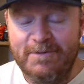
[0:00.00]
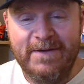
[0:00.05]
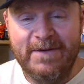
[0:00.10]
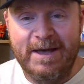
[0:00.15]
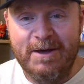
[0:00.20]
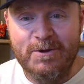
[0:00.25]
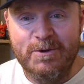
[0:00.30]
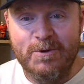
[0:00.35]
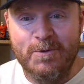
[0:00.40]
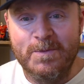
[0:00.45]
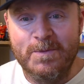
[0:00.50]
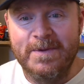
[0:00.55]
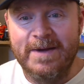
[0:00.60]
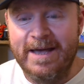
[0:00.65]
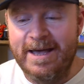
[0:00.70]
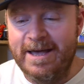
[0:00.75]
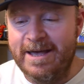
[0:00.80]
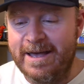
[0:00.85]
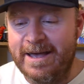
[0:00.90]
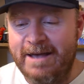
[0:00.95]
value
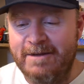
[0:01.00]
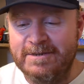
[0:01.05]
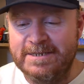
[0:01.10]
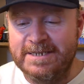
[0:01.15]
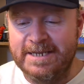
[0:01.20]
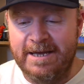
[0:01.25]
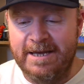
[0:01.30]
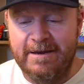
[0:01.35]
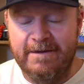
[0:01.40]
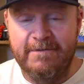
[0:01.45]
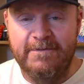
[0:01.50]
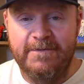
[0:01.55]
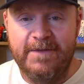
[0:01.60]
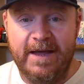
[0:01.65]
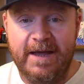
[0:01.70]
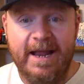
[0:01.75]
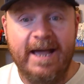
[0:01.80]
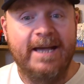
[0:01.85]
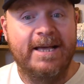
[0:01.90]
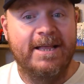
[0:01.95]
outside of
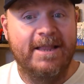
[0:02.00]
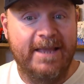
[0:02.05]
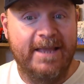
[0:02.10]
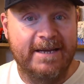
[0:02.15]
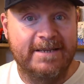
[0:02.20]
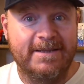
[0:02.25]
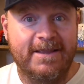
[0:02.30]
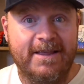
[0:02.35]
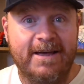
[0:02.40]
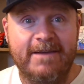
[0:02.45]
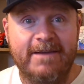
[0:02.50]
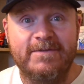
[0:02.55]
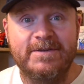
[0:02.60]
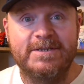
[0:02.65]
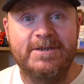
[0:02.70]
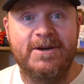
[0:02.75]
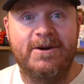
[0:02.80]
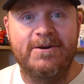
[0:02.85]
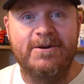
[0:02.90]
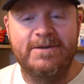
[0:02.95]
that. I collect a lot of his
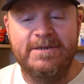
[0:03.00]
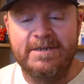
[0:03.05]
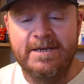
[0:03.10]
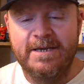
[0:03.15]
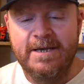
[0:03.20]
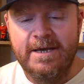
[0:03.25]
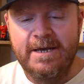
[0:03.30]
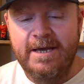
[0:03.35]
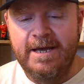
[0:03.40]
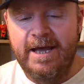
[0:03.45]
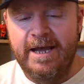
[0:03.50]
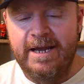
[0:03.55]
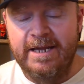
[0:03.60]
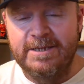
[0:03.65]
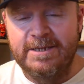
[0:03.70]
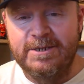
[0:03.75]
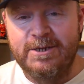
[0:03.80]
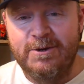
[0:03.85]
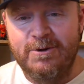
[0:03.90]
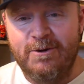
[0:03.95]
cards, and
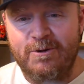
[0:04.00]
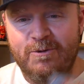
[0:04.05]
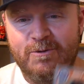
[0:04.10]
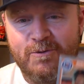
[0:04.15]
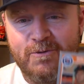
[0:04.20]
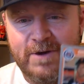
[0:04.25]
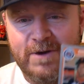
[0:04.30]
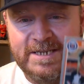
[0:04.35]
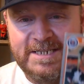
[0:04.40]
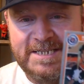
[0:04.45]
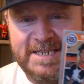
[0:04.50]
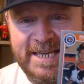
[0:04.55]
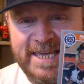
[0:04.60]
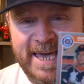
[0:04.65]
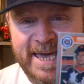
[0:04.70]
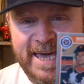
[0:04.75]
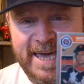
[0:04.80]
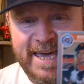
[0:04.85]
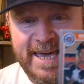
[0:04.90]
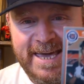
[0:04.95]
it's good old Rusty
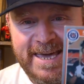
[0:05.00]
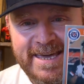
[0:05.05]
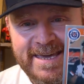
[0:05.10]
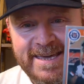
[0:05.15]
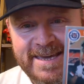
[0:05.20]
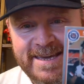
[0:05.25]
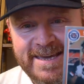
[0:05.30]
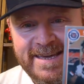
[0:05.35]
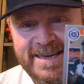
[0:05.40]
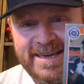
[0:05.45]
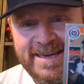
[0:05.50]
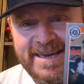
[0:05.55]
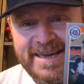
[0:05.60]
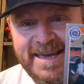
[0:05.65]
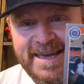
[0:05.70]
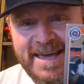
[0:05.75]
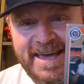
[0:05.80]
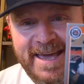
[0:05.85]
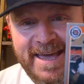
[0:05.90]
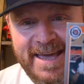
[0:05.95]
K.
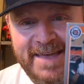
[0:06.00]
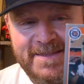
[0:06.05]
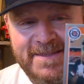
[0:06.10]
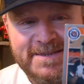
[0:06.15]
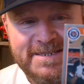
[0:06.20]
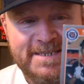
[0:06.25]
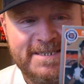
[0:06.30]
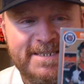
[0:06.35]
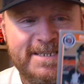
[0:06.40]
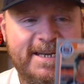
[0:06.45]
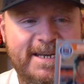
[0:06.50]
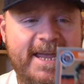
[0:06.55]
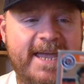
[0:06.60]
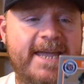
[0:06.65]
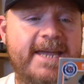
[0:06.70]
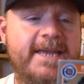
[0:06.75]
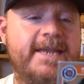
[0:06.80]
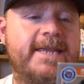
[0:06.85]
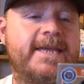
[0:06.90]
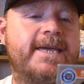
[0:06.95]
And this is an
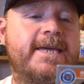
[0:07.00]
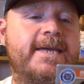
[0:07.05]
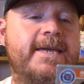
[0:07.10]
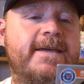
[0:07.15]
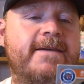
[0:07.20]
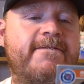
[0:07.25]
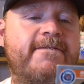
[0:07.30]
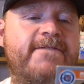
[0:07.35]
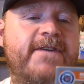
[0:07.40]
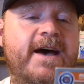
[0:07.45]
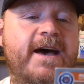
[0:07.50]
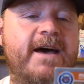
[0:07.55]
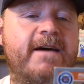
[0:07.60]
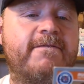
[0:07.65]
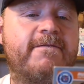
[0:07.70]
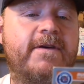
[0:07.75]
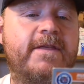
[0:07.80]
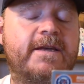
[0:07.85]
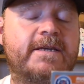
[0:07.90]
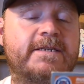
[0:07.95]

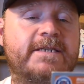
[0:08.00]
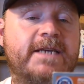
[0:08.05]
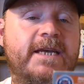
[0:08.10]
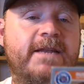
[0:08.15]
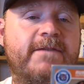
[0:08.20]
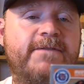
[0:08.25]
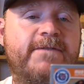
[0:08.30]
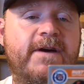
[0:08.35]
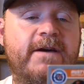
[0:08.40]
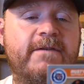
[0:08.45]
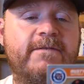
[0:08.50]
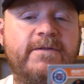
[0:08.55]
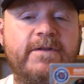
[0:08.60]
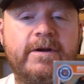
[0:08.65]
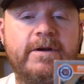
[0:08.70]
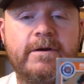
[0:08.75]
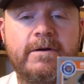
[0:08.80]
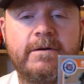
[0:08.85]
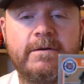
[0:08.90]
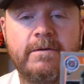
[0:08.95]
85, I think it's 85
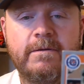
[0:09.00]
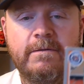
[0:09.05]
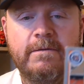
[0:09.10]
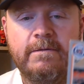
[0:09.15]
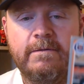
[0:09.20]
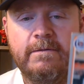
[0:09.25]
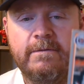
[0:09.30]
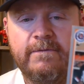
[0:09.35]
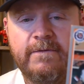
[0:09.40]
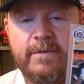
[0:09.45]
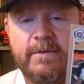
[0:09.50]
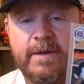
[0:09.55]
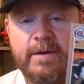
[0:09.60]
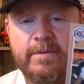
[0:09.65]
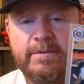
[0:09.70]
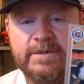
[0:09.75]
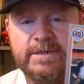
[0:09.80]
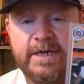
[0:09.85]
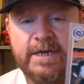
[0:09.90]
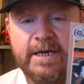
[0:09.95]
Fleer, if I'm not
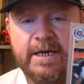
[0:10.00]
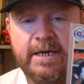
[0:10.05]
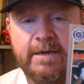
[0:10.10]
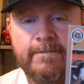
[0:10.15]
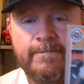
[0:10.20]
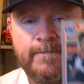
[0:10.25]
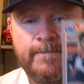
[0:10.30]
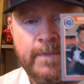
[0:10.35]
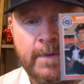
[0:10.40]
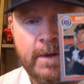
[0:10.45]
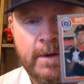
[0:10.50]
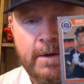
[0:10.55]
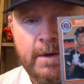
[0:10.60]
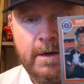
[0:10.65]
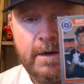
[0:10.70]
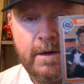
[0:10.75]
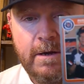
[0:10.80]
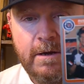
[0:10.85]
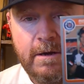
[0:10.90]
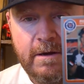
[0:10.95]
mistaken,
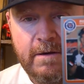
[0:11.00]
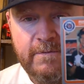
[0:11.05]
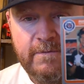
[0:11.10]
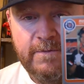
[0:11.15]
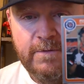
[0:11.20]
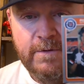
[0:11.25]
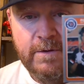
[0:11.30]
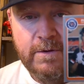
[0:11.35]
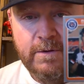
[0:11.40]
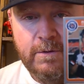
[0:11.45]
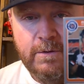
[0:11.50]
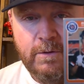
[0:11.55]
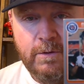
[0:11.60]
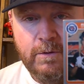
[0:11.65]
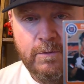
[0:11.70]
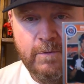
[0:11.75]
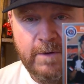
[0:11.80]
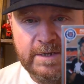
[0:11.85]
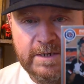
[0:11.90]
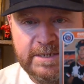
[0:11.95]
of good
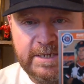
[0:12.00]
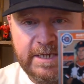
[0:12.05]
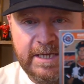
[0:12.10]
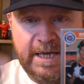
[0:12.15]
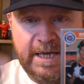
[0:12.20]
old Rusty